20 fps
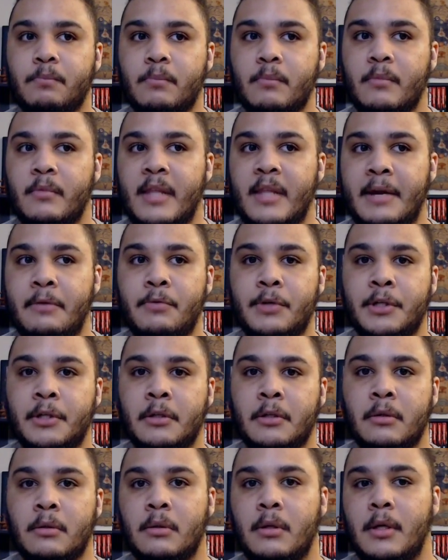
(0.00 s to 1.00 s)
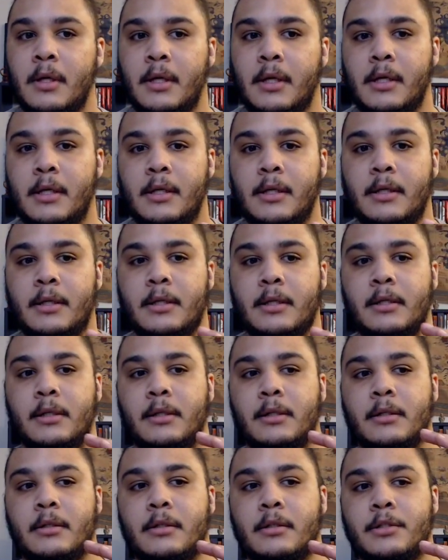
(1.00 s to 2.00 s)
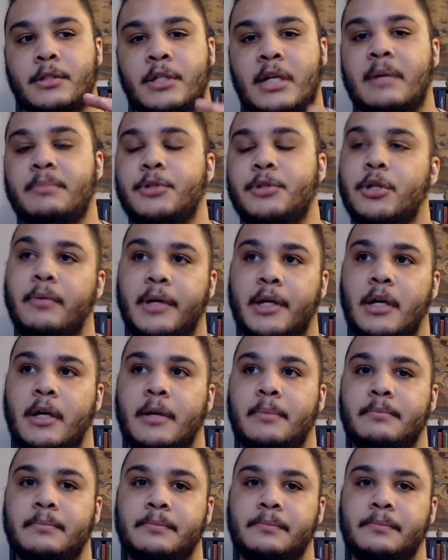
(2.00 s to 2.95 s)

They will stop showing up,